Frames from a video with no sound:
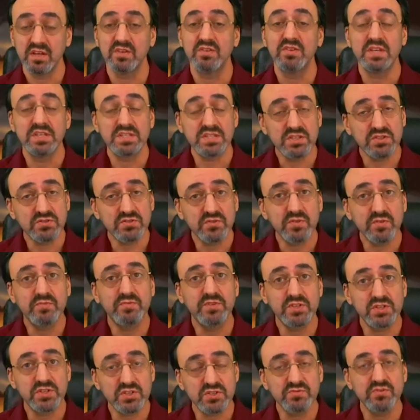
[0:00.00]
This is
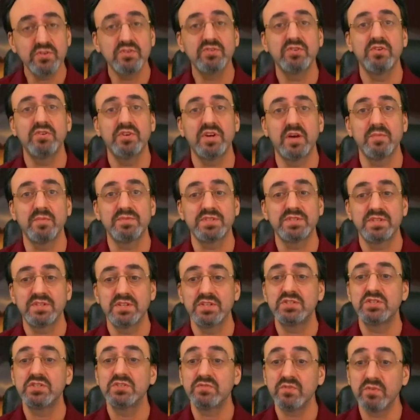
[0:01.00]
for grown-ups.
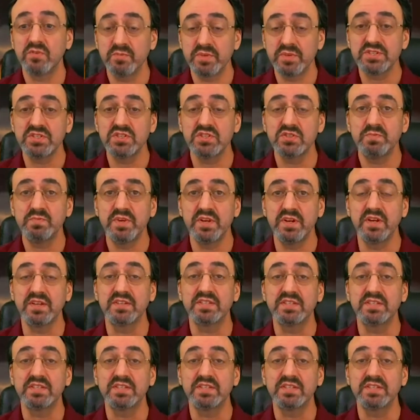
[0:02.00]
This is for business meetings.